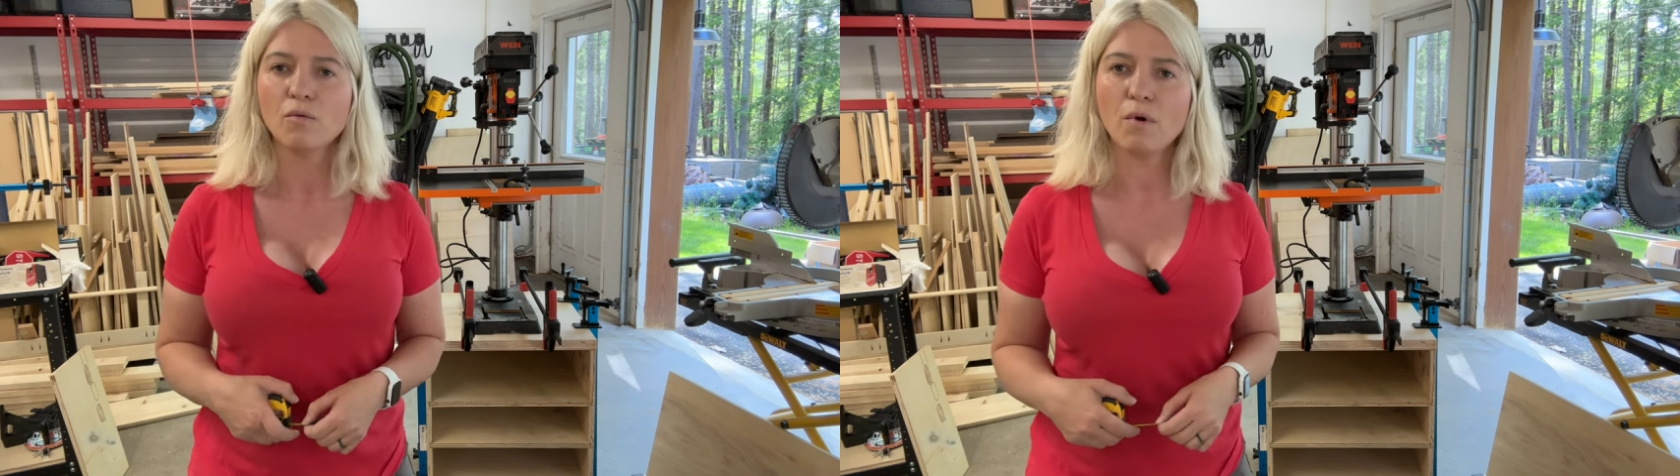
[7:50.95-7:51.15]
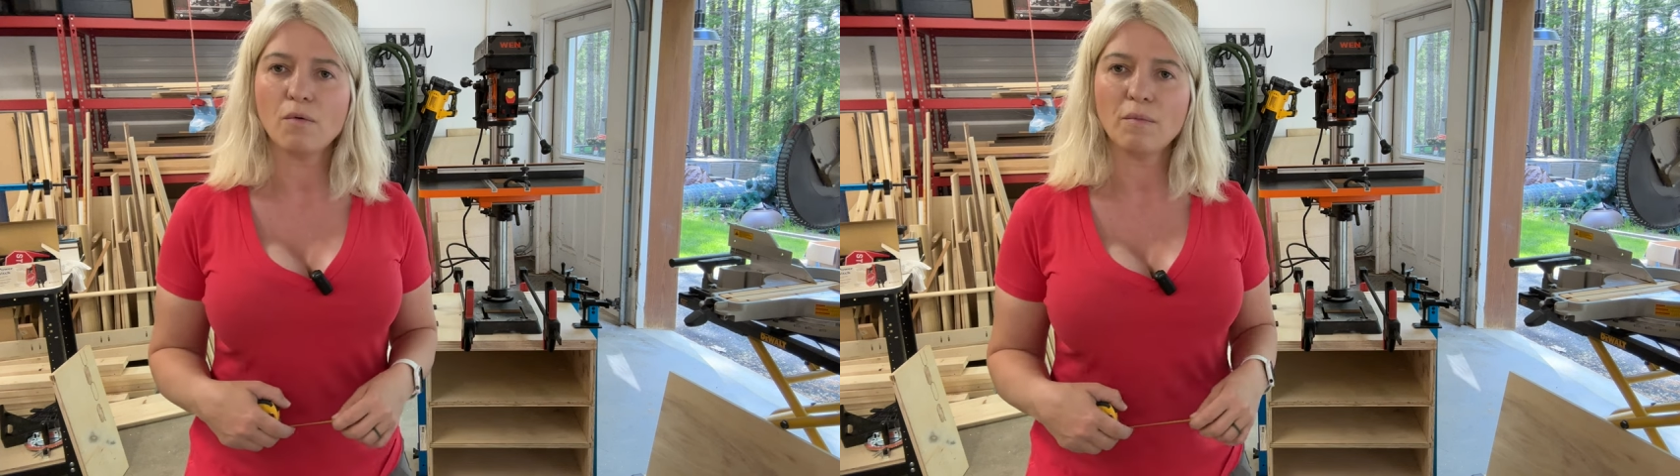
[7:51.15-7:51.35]

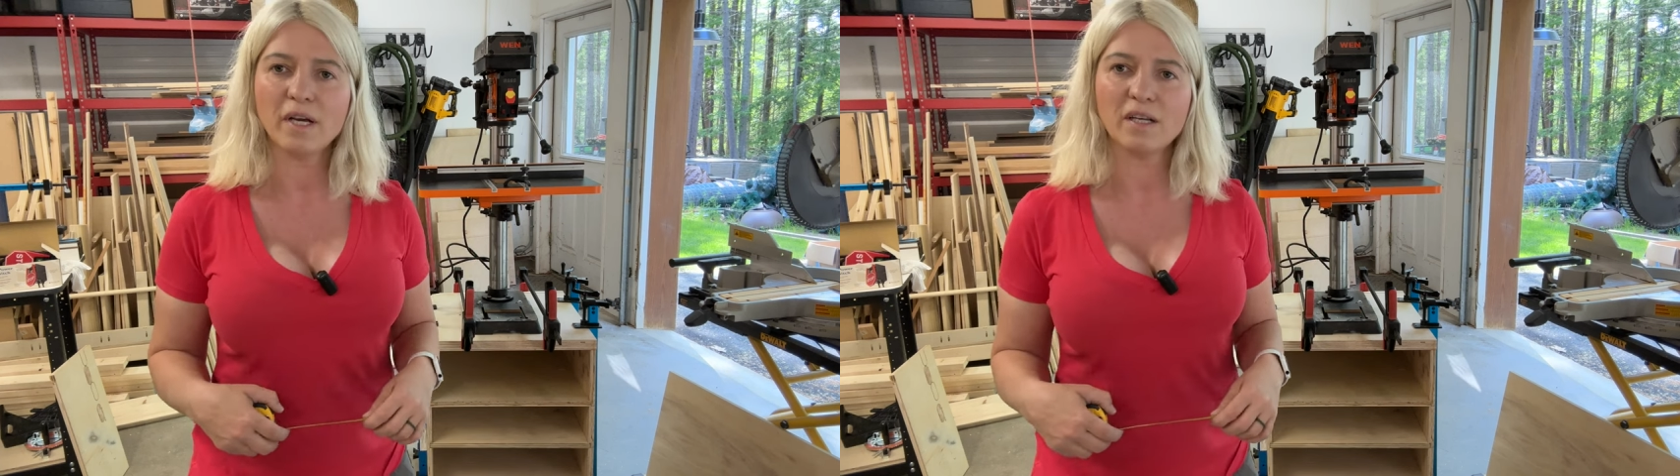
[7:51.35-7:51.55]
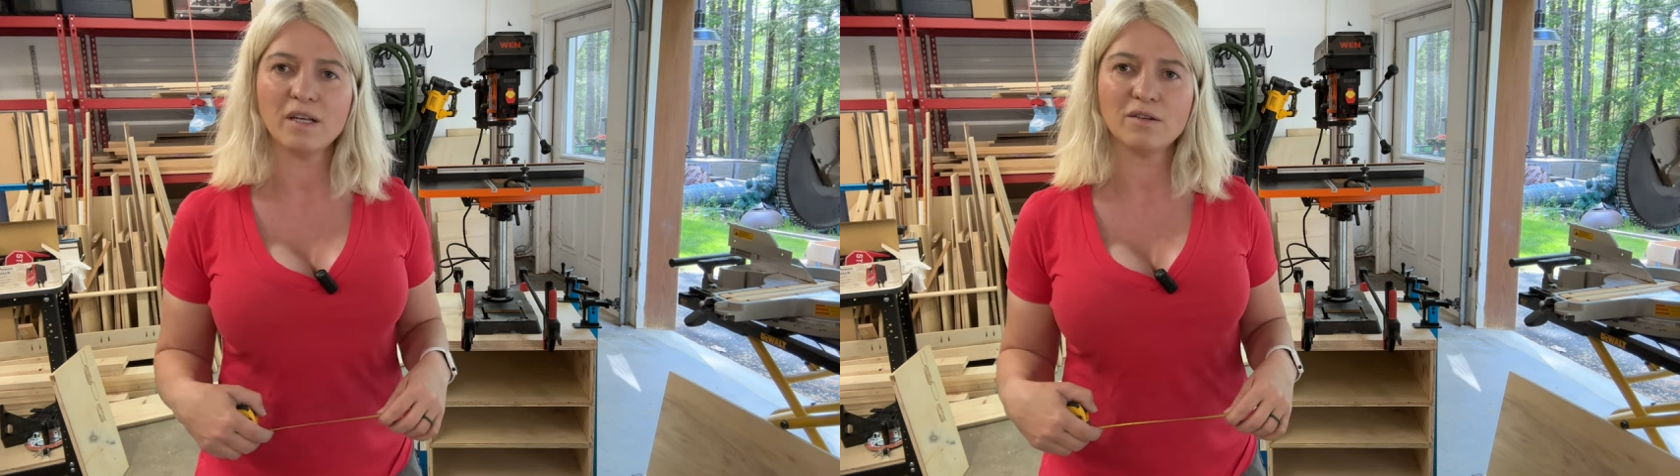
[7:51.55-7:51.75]
we will
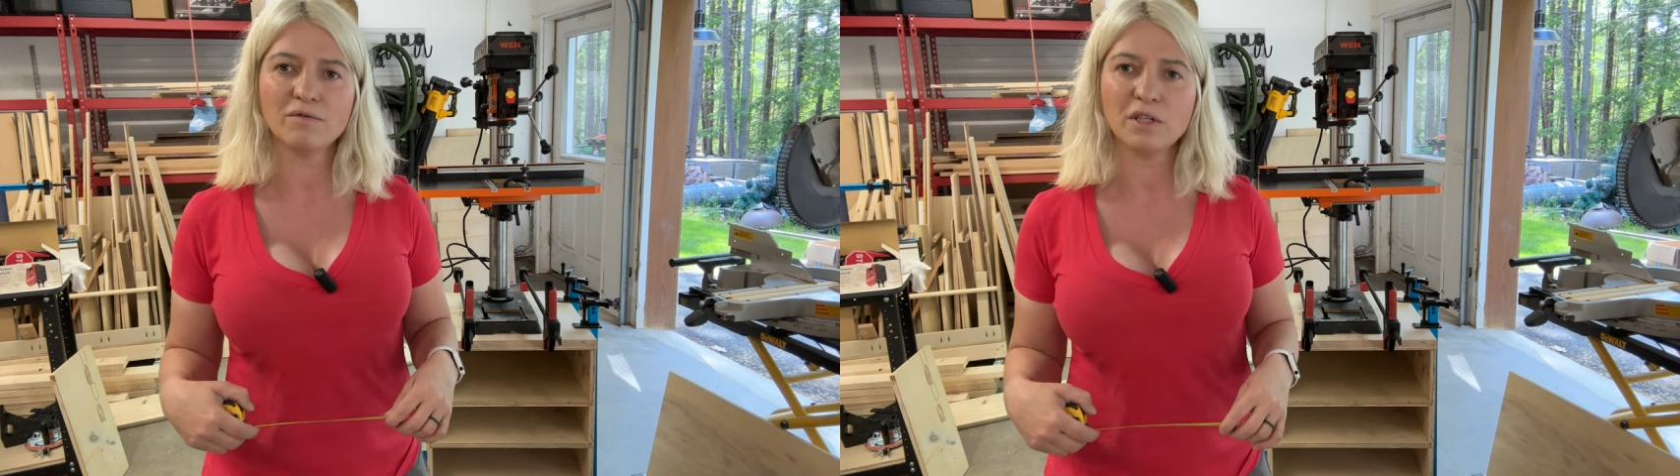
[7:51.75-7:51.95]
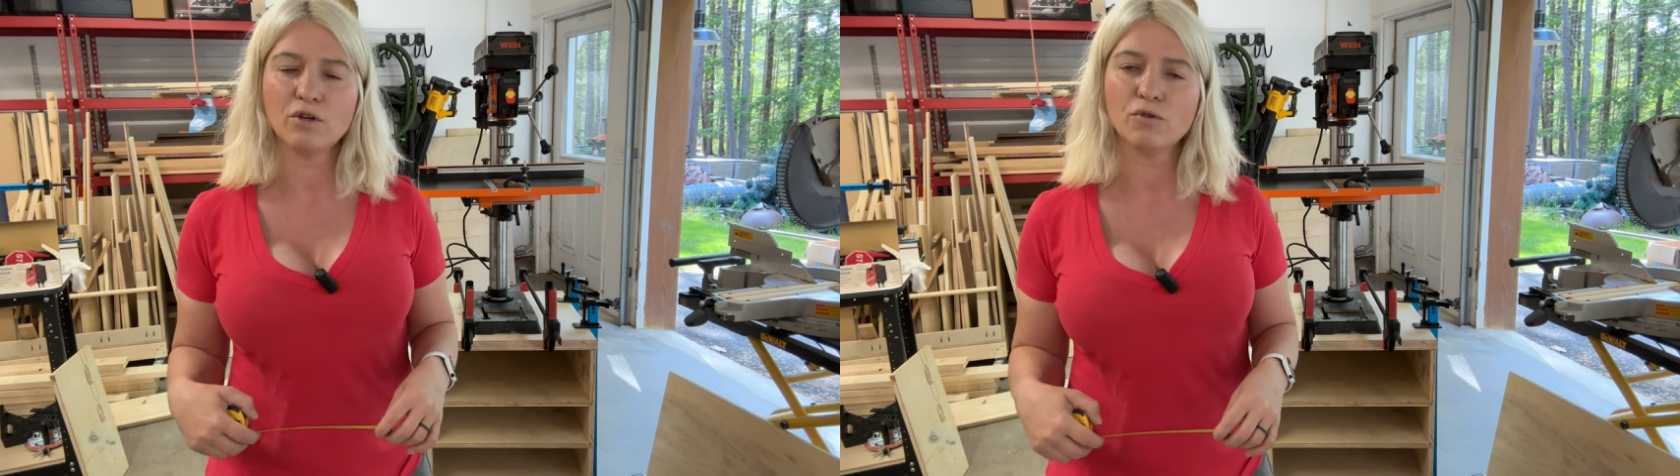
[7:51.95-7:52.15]
make another
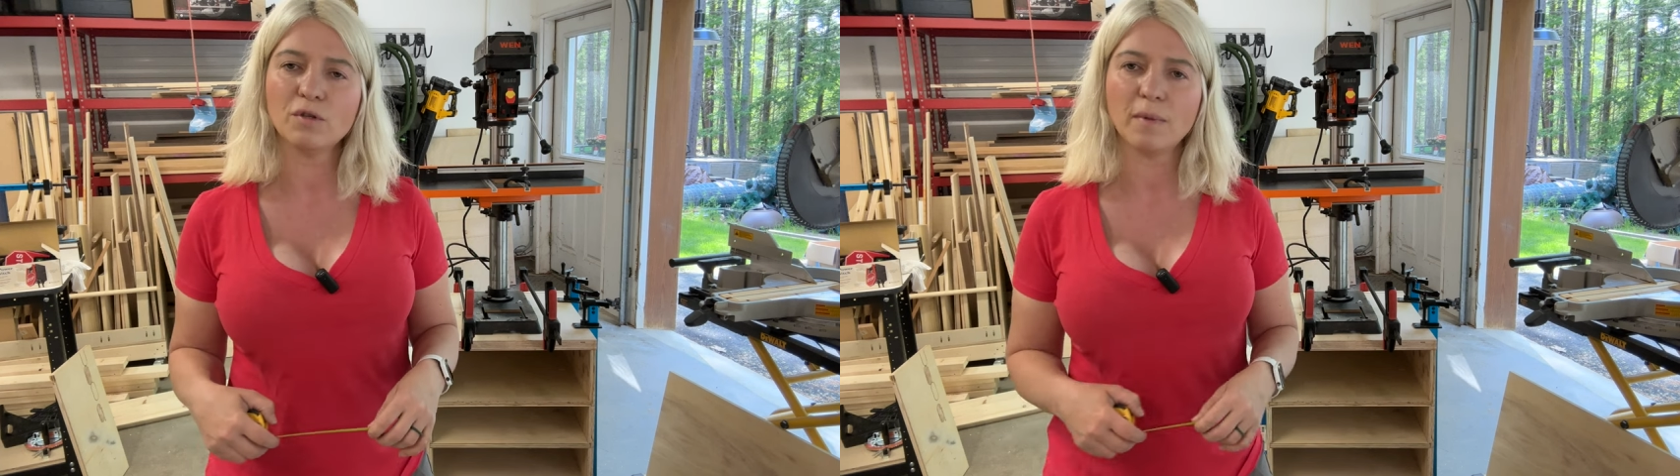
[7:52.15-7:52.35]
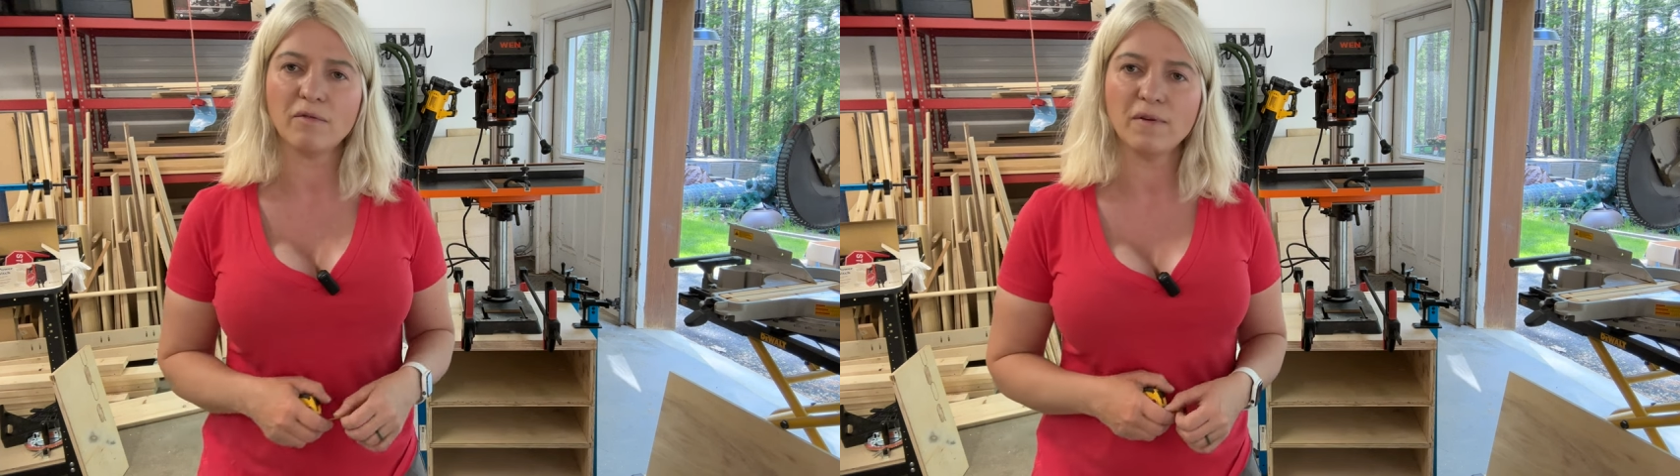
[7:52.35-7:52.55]
video
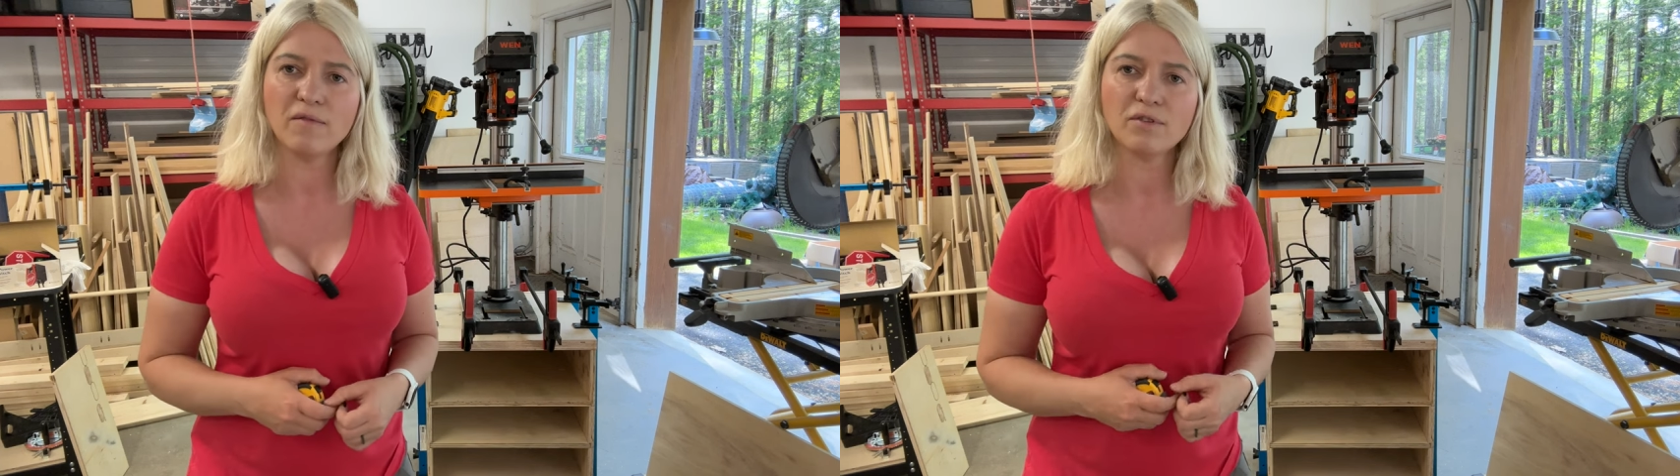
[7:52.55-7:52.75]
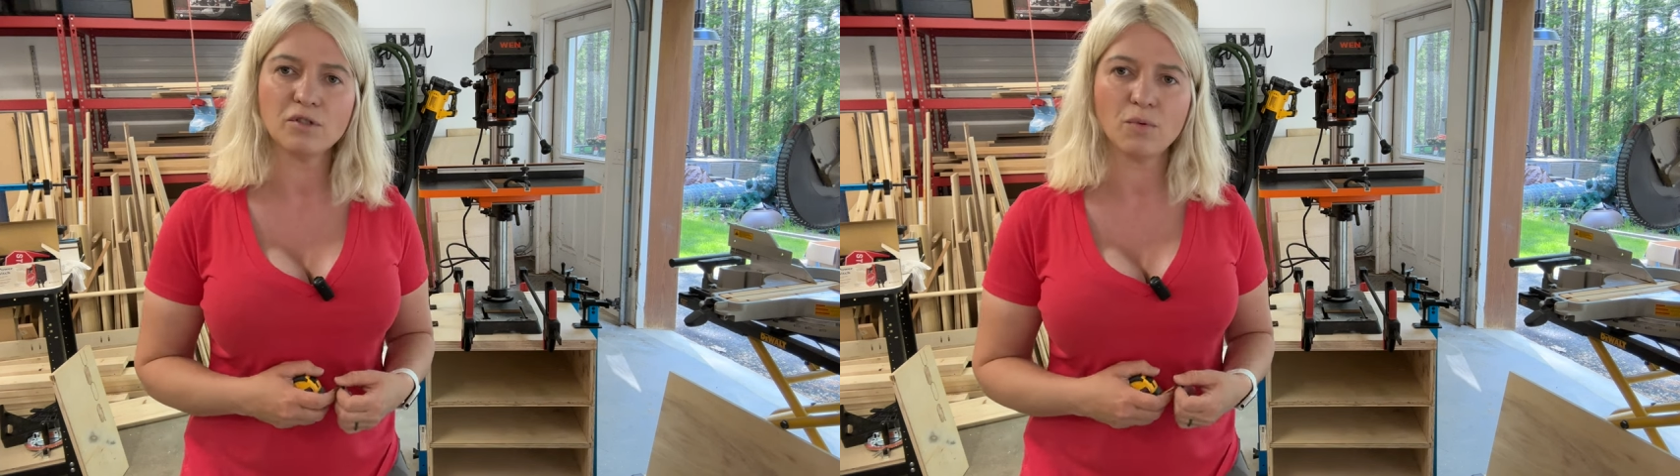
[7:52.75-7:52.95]
with my
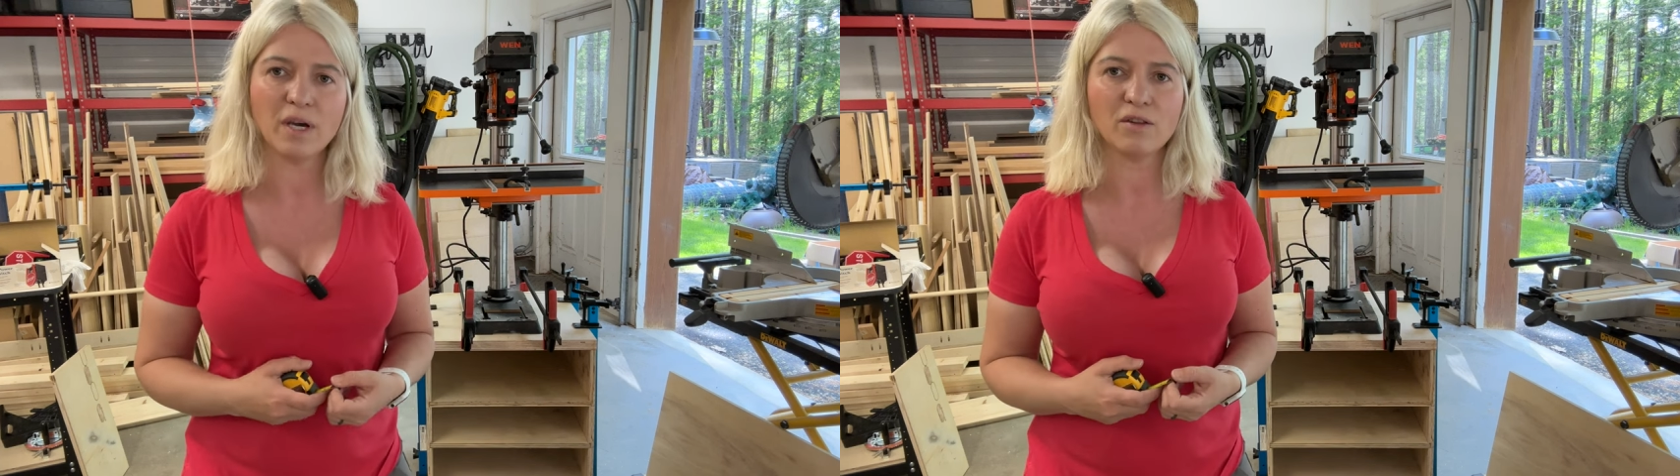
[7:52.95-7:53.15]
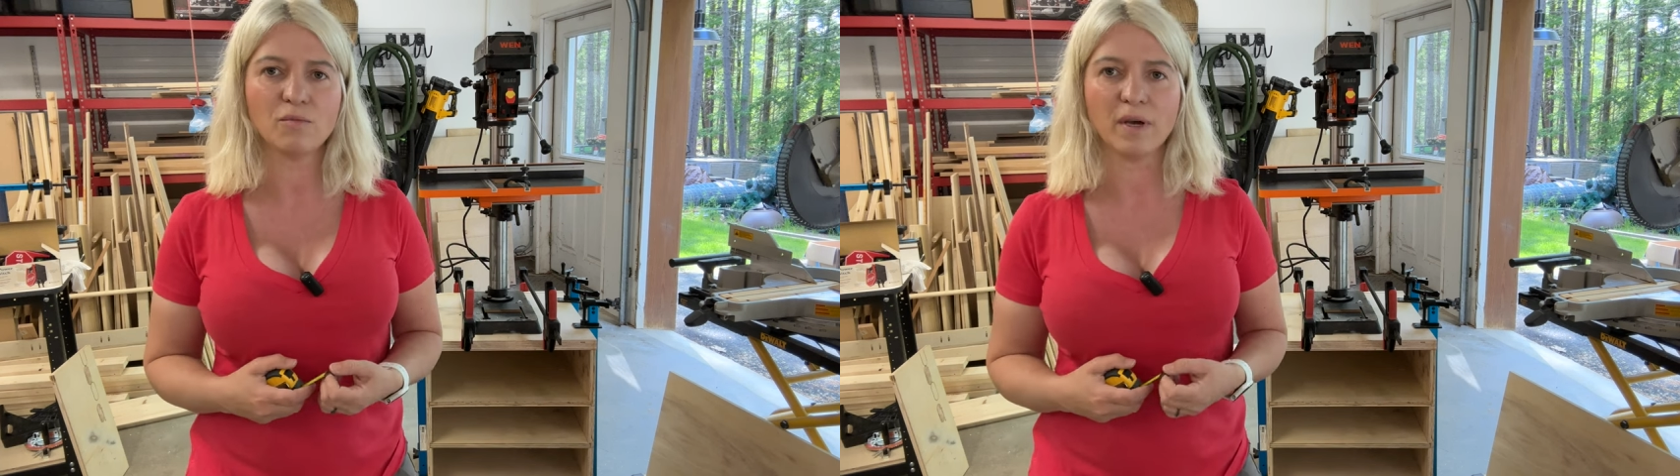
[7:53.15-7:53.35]
favorite
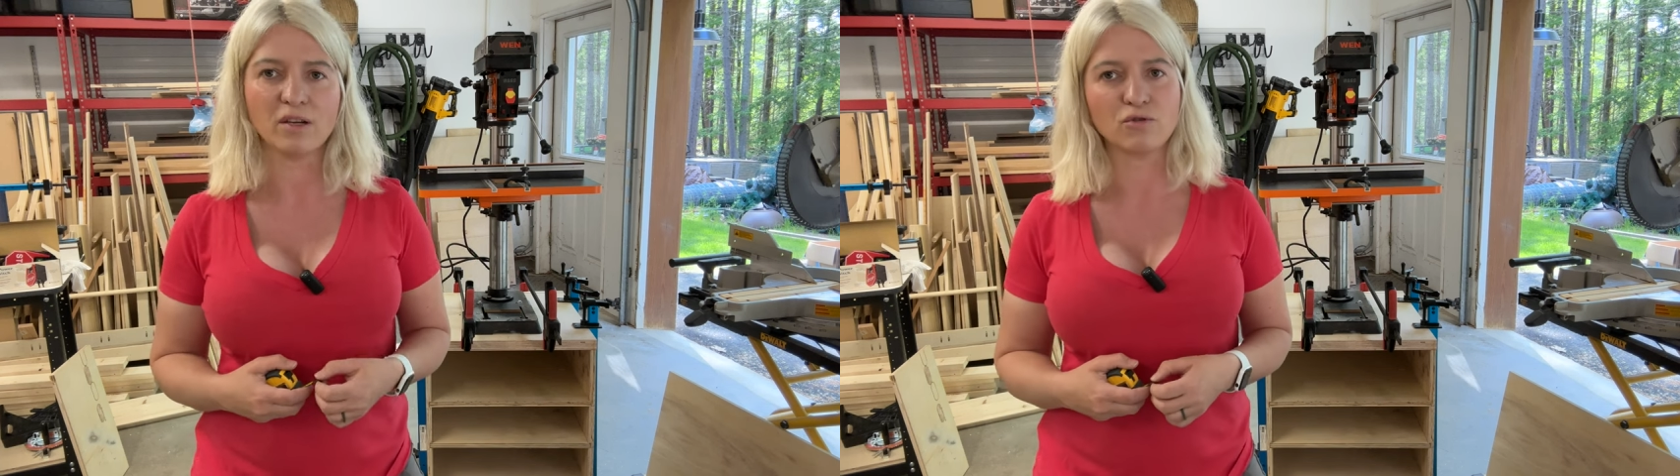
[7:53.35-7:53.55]
way to make